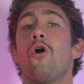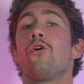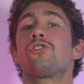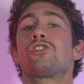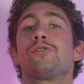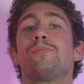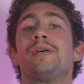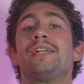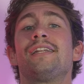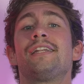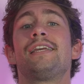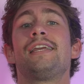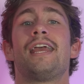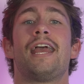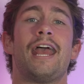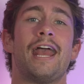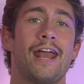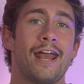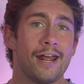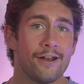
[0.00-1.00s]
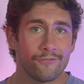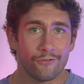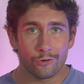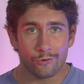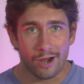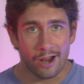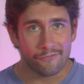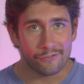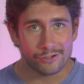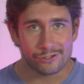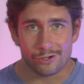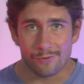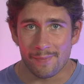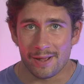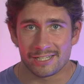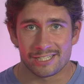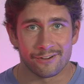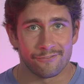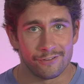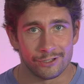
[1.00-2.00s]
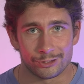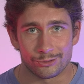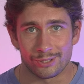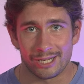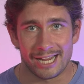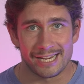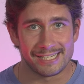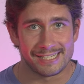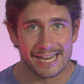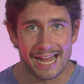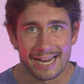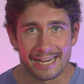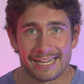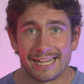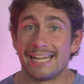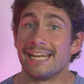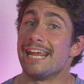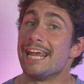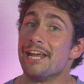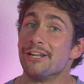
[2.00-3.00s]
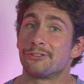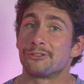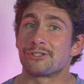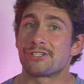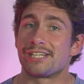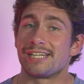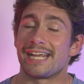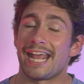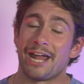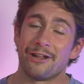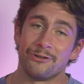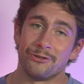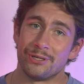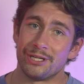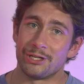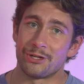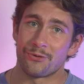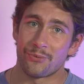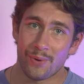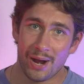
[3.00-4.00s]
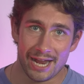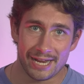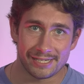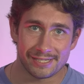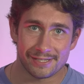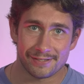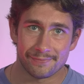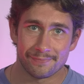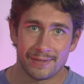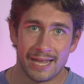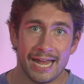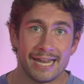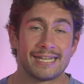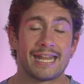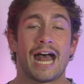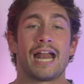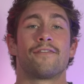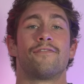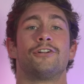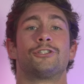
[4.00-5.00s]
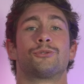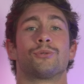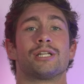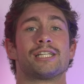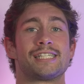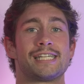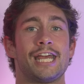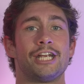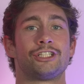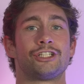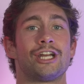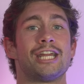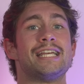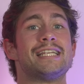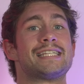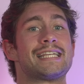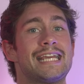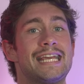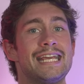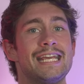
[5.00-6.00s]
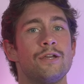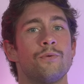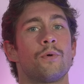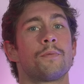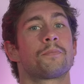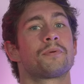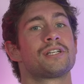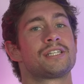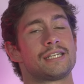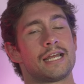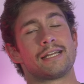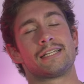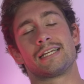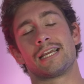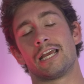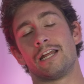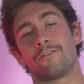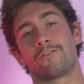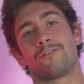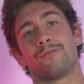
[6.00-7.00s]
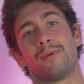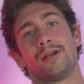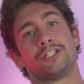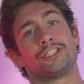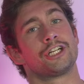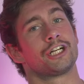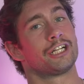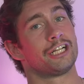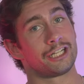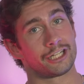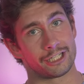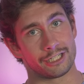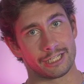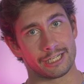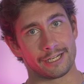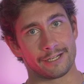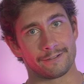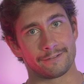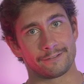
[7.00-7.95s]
Ultimately, infographics are meant to visualize data in interesting and unique ways. Data visualization is key when presenting information clearly.